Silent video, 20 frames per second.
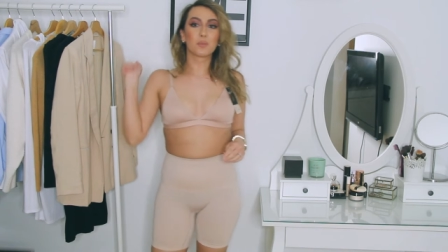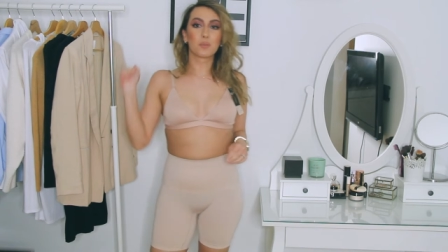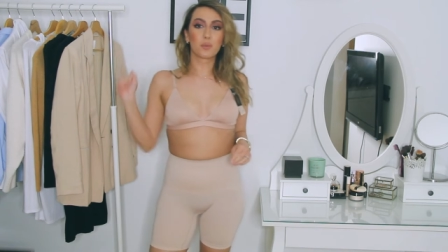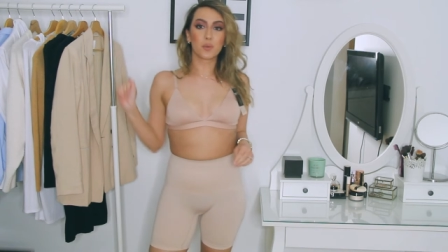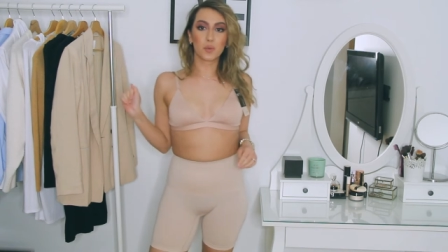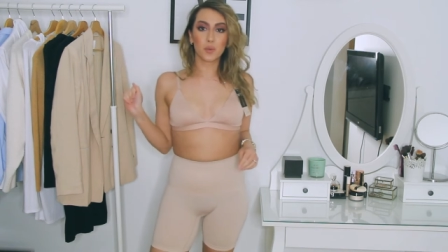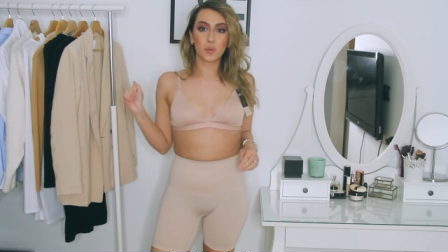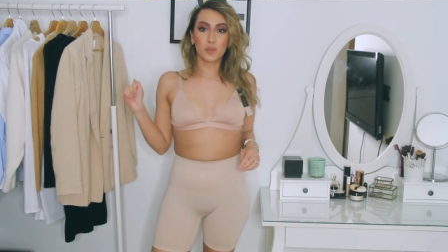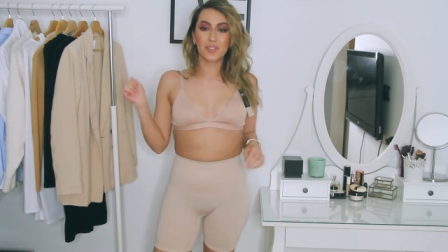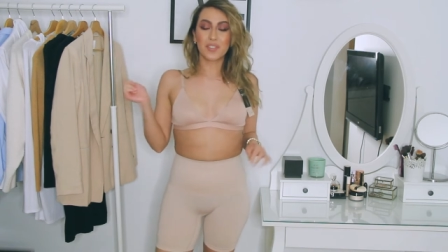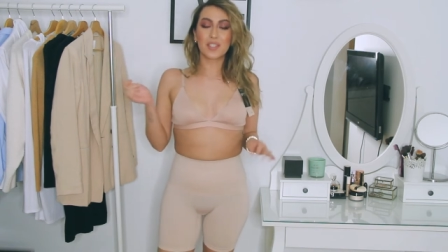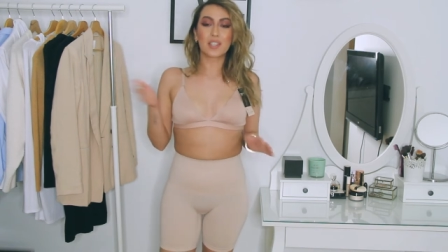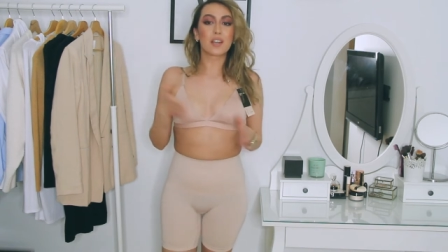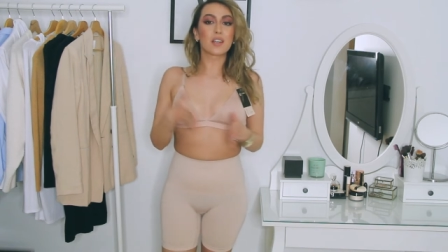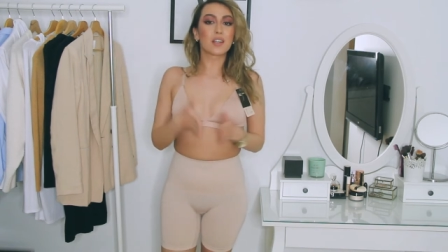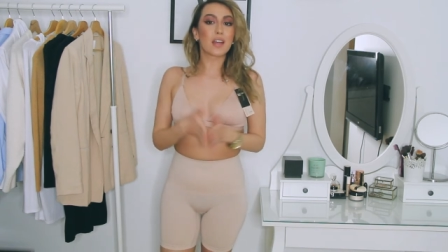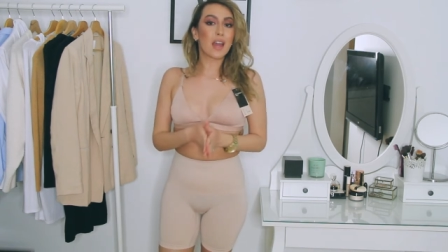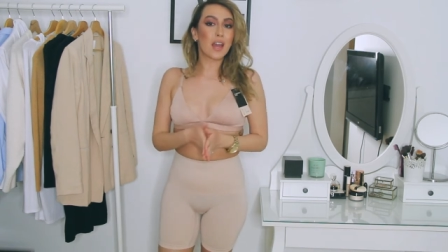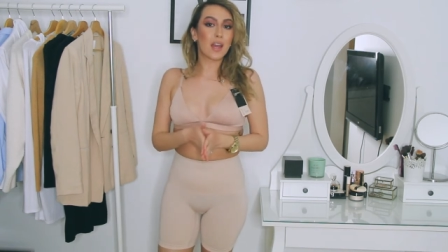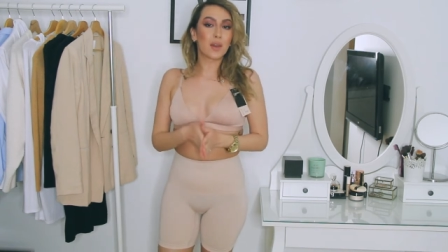approves
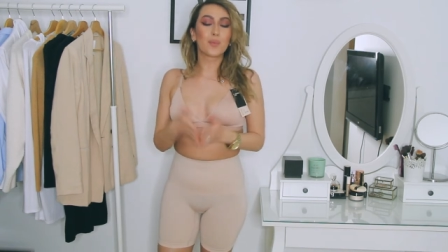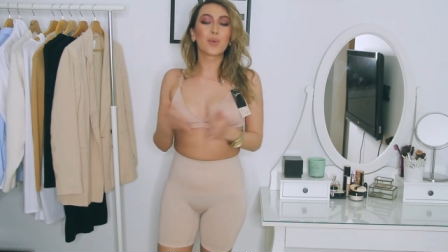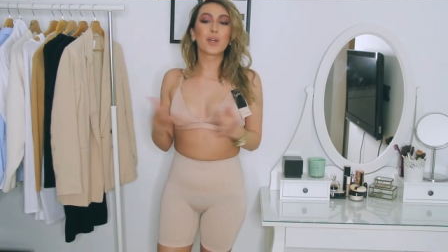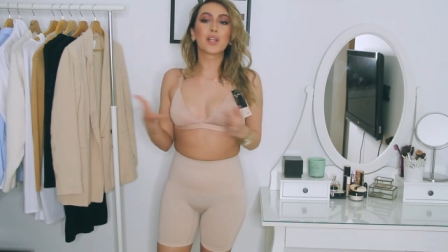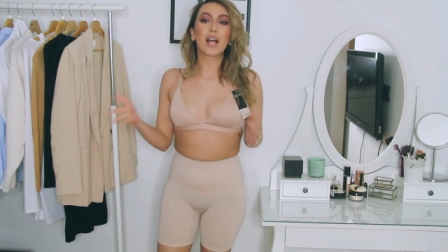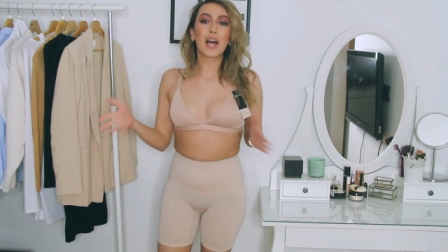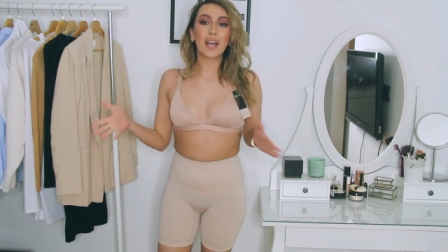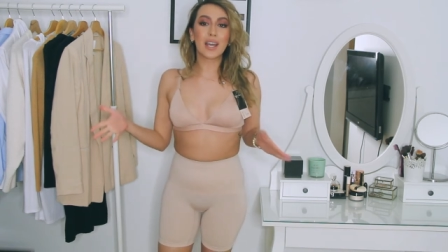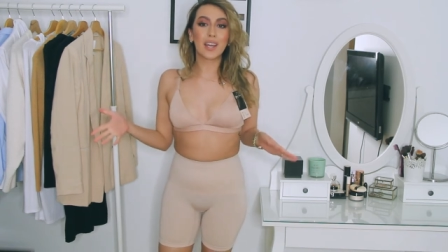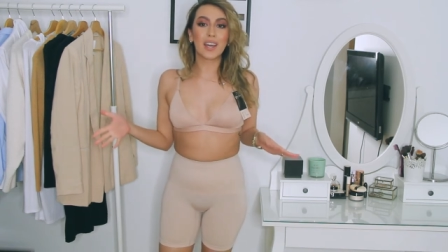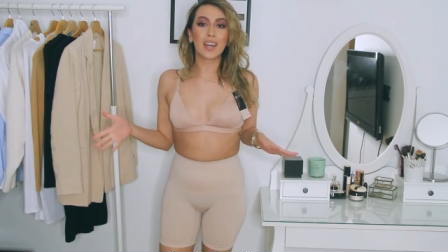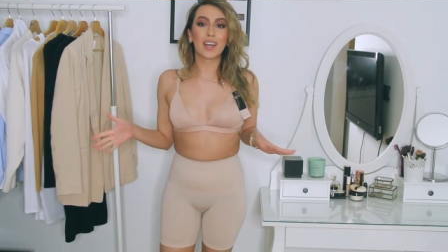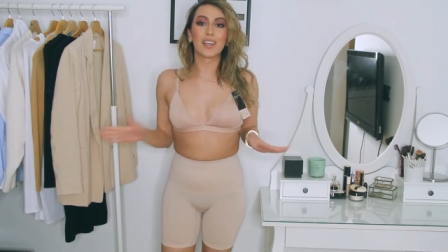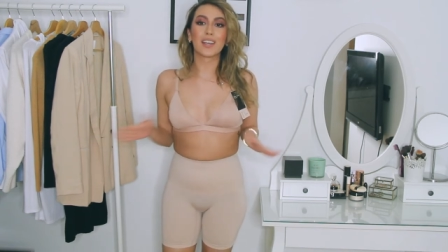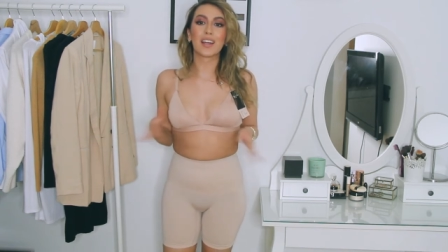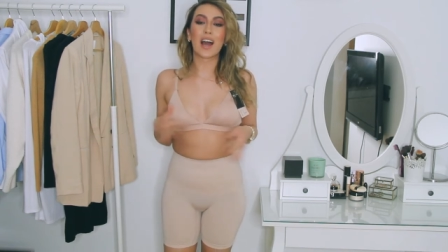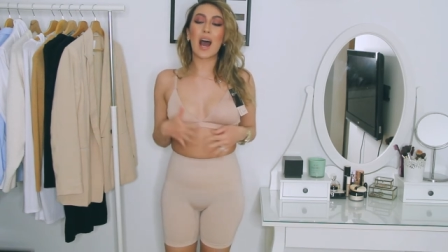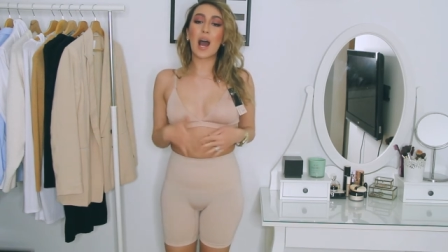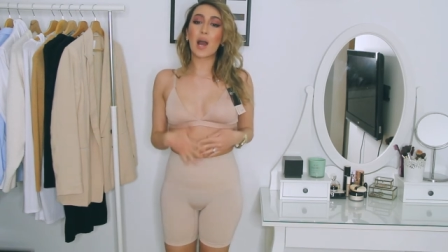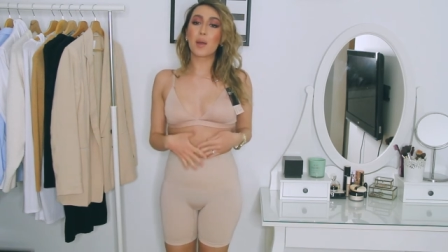and we like
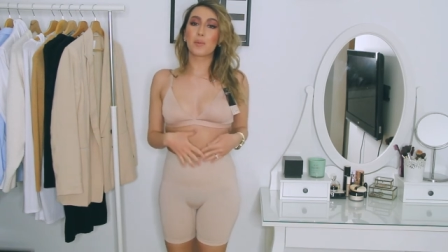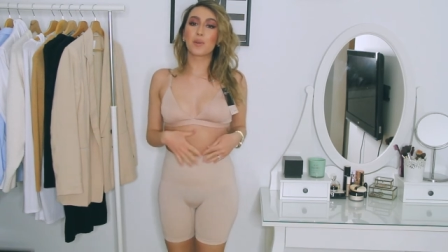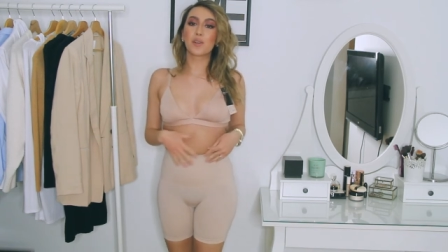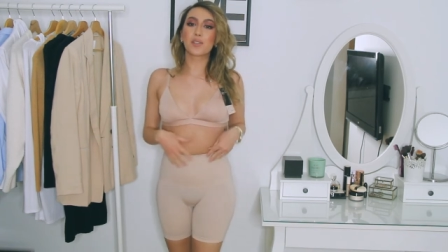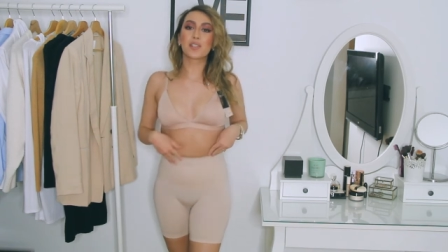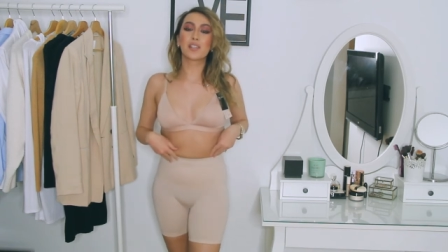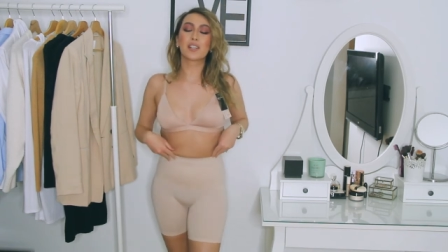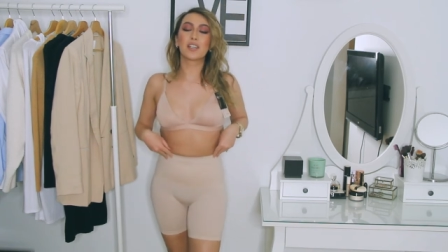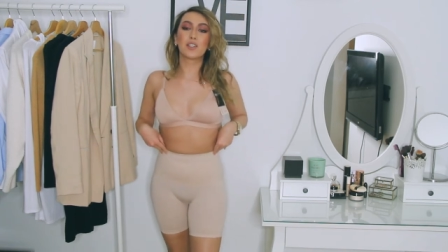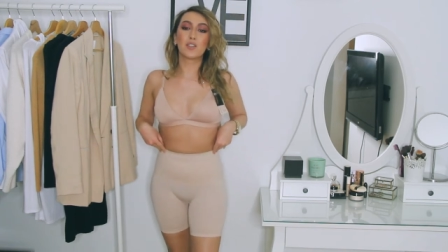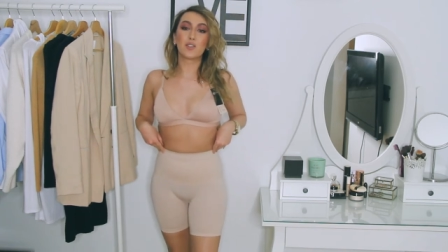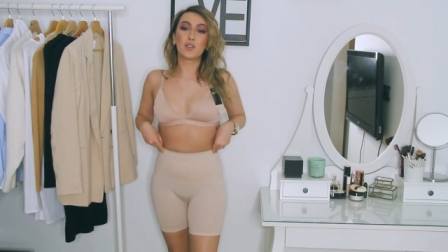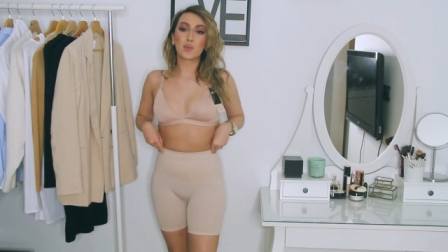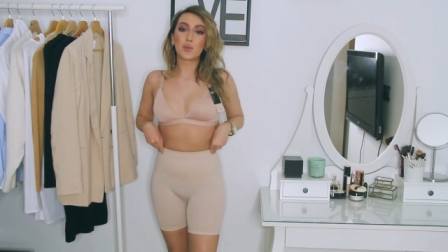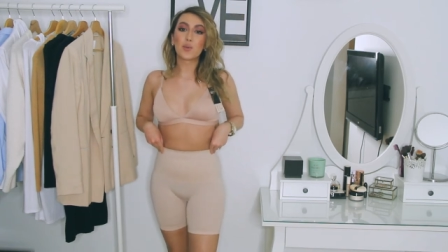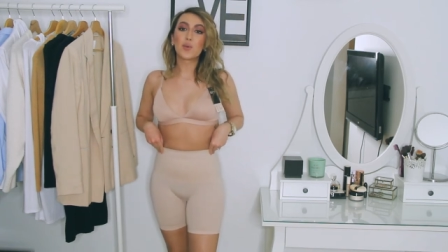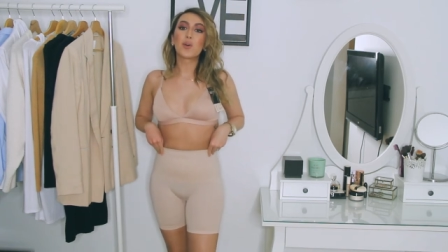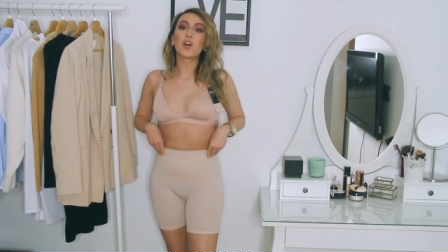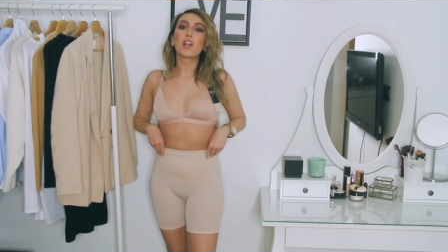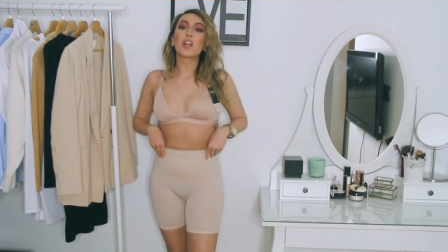it. I personally do
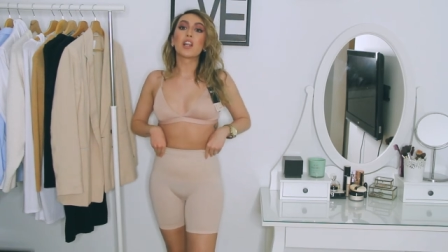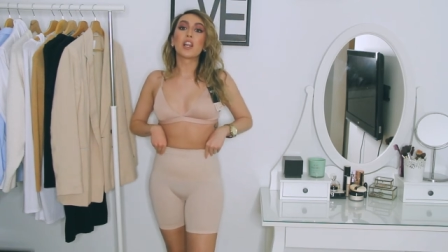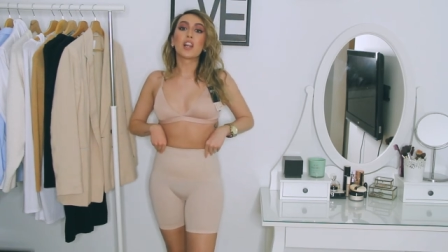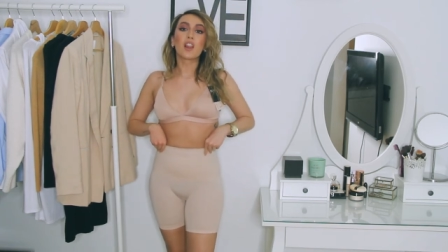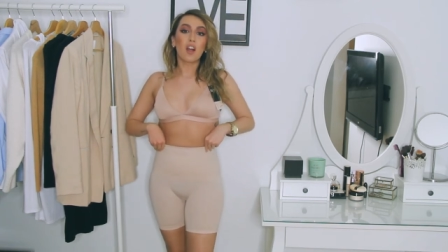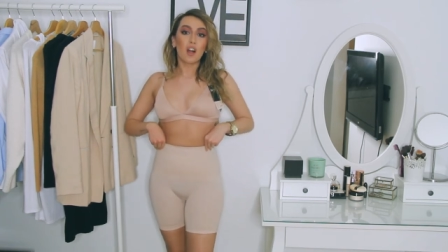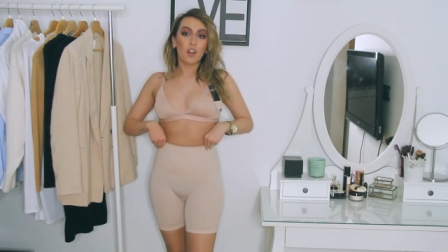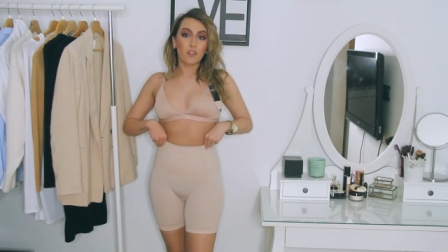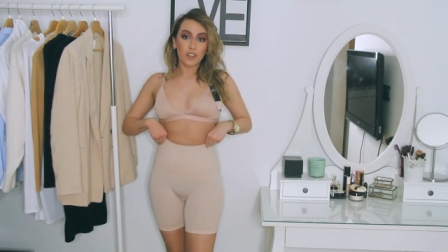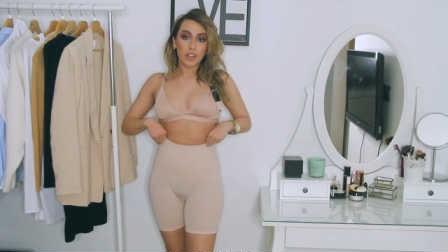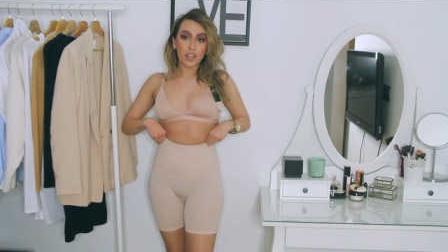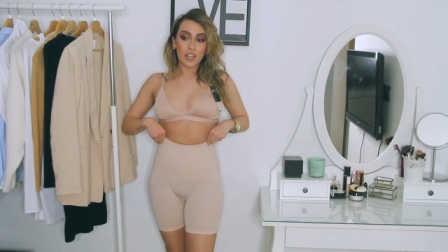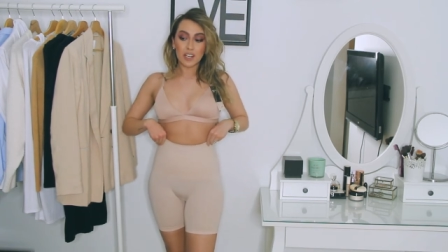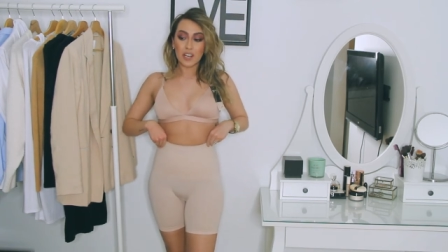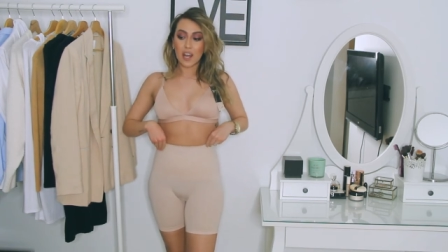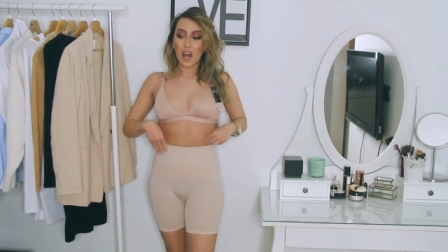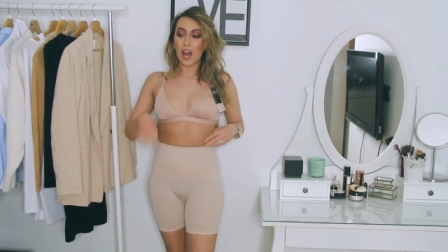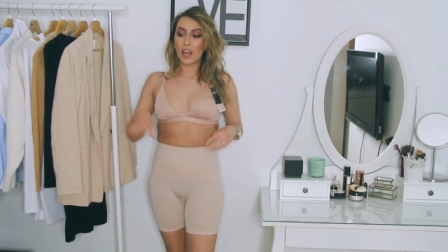love it.